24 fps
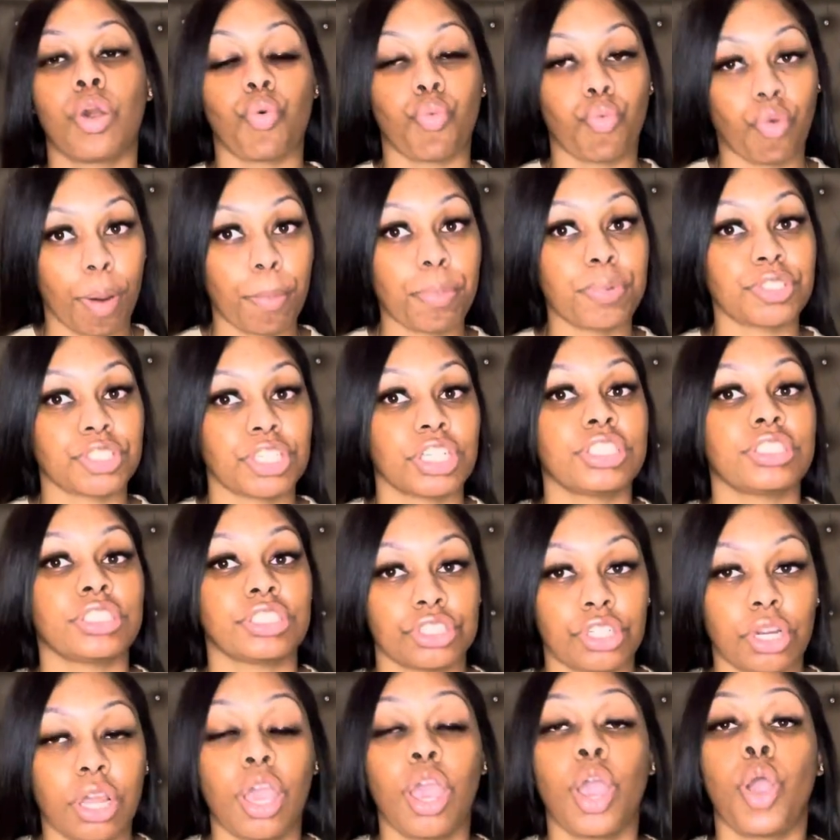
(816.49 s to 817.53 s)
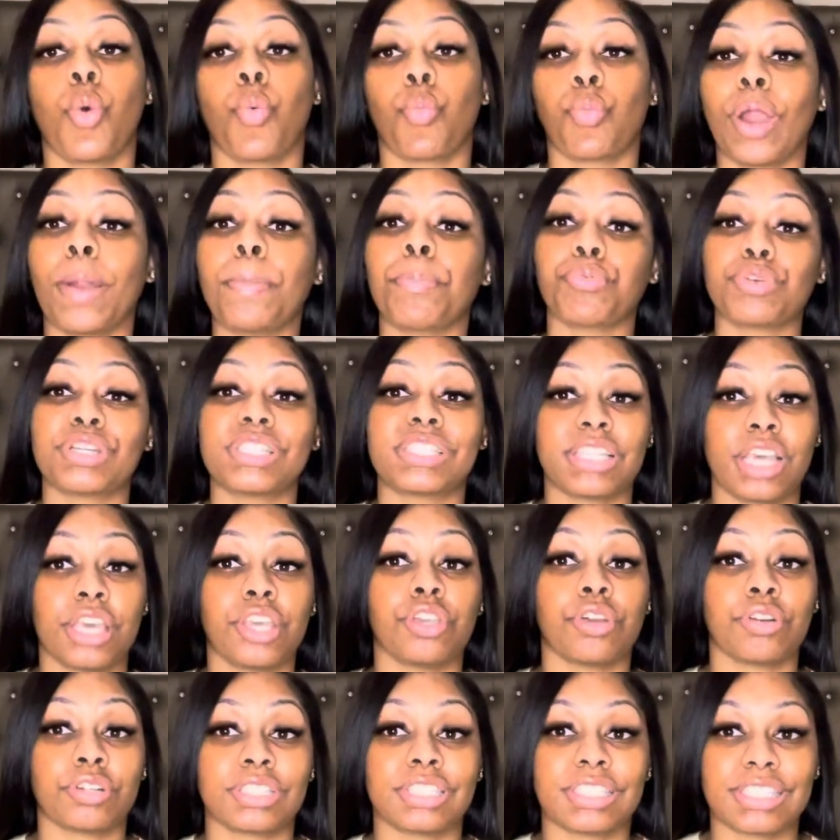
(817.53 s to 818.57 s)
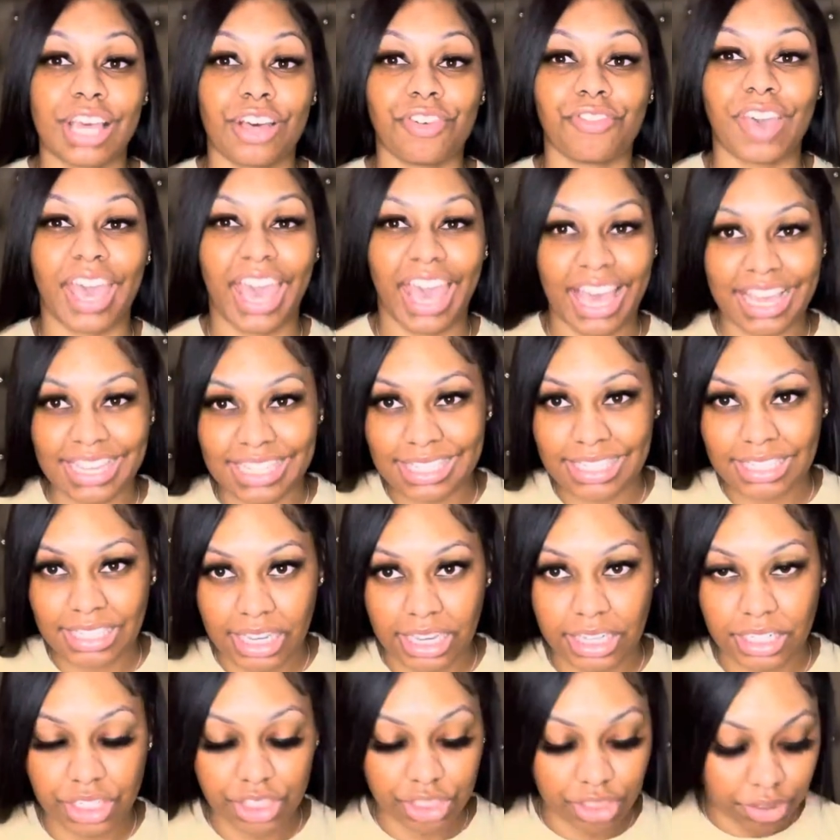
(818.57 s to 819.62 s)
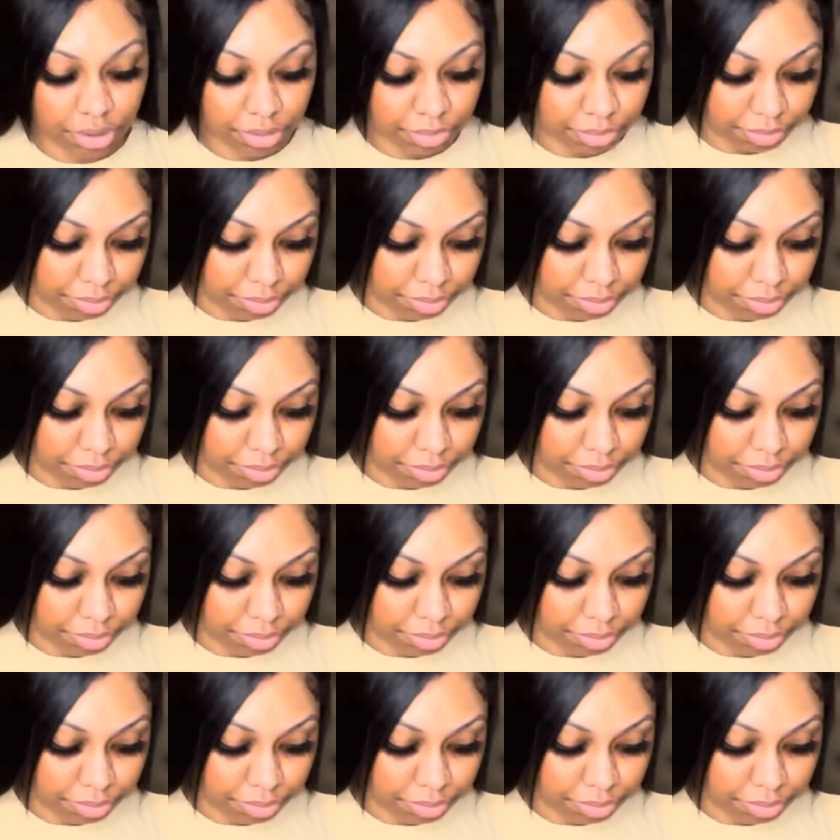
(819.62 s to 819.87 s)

Represent represent yourself as such.